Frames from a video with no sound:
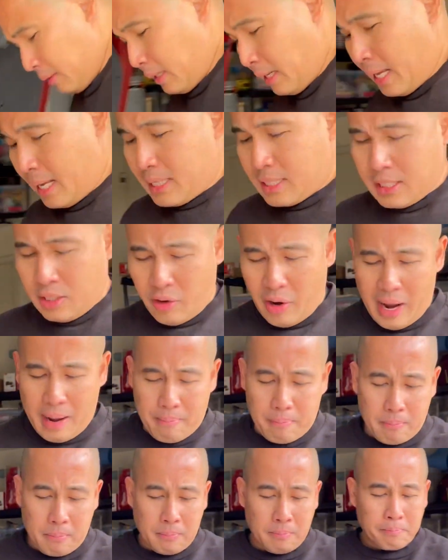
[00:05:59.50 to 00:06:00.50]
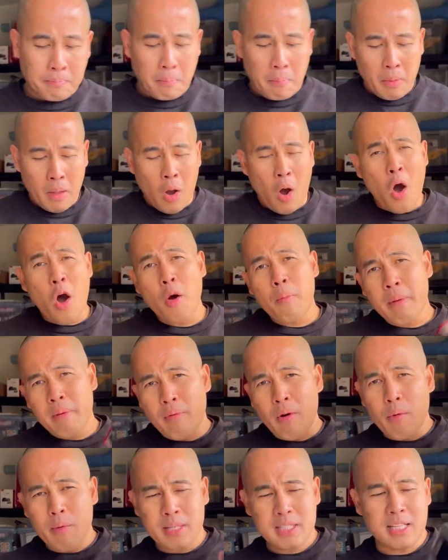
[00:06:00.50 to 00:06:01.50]
let's grab, oh,
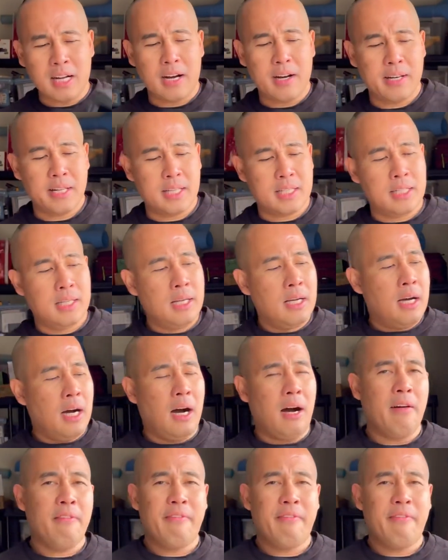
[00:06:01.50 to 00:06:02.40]
before we start this, uh,